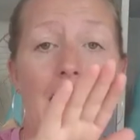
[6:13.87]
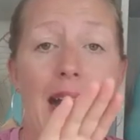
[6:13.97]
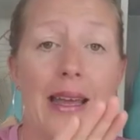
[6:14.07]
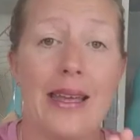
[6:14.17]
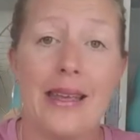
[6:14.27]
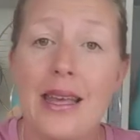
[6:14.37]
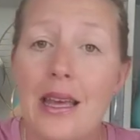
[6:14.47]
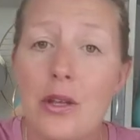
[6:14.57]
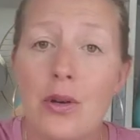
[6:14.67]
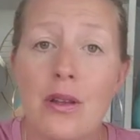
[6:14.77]
I
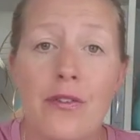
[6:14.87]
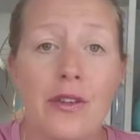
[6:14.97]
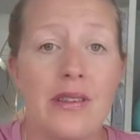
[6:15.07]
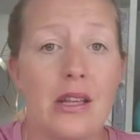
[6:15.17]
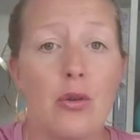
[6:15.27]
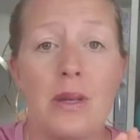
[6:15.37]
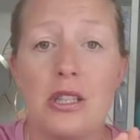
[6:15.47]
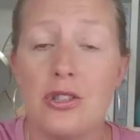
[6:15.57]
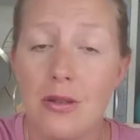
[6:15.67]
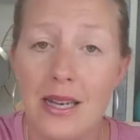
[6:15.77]
hear you. And if you say to
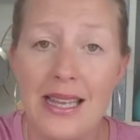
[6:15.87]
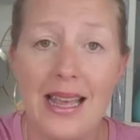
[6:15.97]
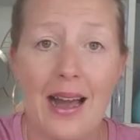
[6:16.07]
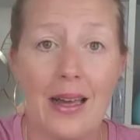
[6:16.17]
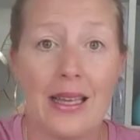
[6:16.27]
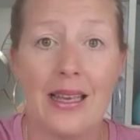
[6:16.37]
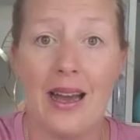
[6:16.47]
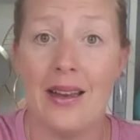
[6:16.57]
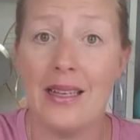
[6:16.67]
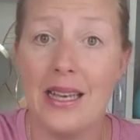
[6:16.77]
me, Julie, I
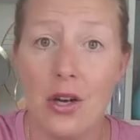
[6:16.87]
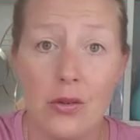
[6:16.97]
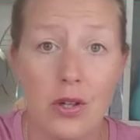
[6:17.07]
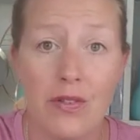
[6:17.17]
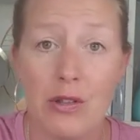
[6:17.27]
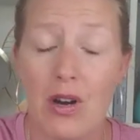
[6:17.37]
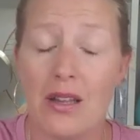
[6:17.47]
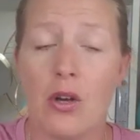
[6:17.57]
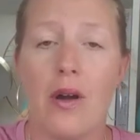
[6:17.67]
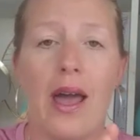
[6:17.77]
can't get out of it
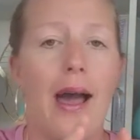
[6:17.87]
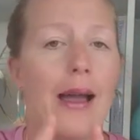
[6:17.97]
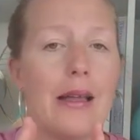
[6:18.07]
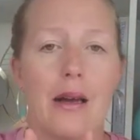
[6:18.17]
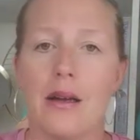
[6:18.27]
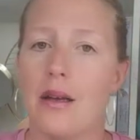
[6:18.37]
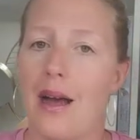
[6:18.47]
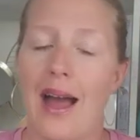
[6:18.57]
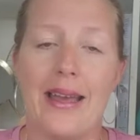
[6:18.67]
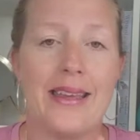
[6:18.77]
right now, I
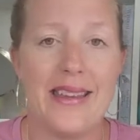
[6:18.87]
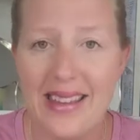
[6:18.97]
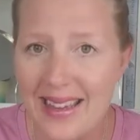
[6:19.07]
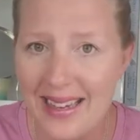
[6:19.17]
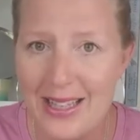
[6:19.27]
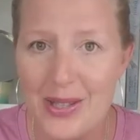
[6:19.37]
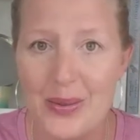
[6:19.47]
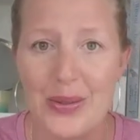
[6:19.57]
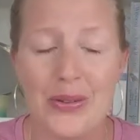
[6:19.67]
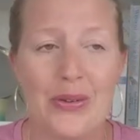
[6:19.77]
hear
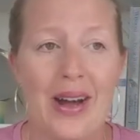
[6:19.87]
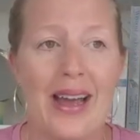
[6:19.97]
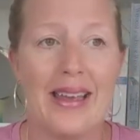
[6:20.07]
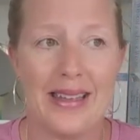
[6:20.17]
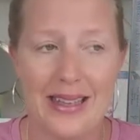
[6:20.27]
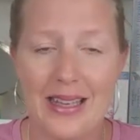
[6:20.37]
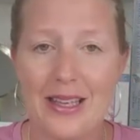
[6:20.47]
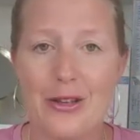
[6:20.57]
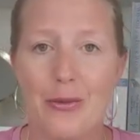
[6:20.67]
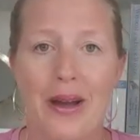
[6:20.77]
you, you know, I
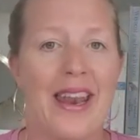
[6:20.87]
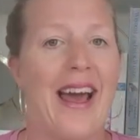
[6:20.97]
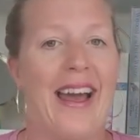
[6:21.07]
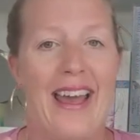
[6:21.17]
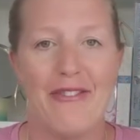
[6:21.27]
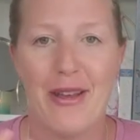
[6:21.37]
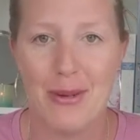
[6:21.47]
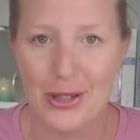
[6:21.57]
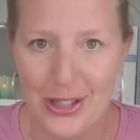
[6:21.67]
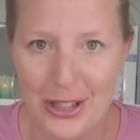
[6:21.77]
hear you. And I have
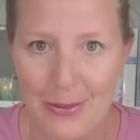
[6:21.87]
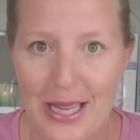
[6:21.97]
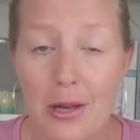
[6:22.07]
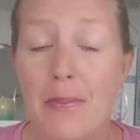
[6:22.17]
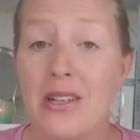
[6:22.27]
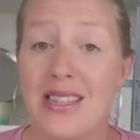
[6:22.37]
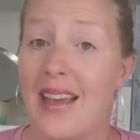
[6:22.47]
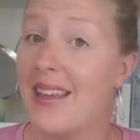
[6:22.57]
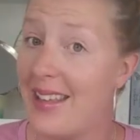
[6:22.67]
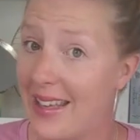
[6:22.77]
emotion coming up because
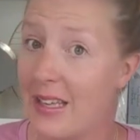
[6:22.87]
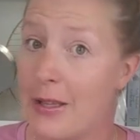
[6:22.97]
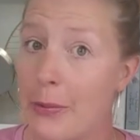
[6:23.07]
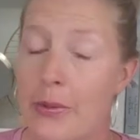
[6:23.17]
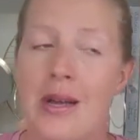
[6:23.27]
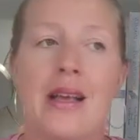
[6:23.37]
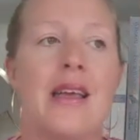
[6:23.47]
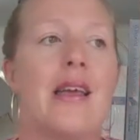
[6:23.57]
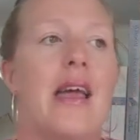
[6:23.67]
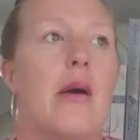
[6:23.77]
I hear you.
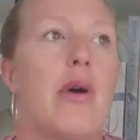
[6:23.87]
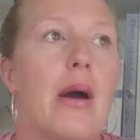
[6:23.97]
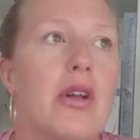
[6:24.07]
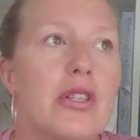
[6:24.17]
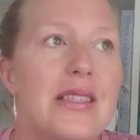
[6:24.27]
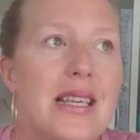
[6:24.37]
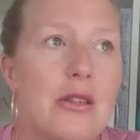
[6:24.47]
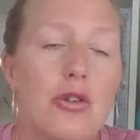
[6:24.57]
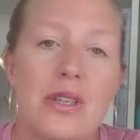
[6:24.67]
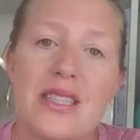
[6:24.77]
And what I want to
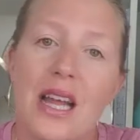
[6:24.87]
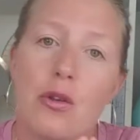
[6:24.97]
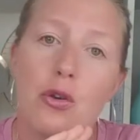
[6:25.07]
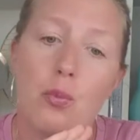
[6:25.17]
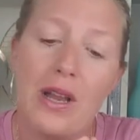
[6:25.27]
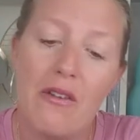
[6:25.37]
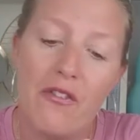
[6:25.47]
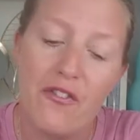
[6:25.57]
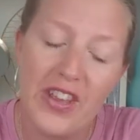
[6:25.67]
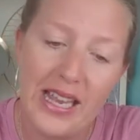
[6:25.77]
say to you is that you will
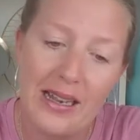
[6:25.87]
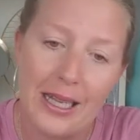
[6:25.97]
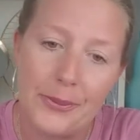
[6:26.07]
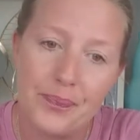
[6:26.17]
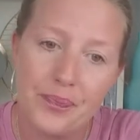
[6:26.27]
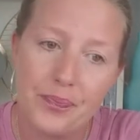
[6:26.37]
feel,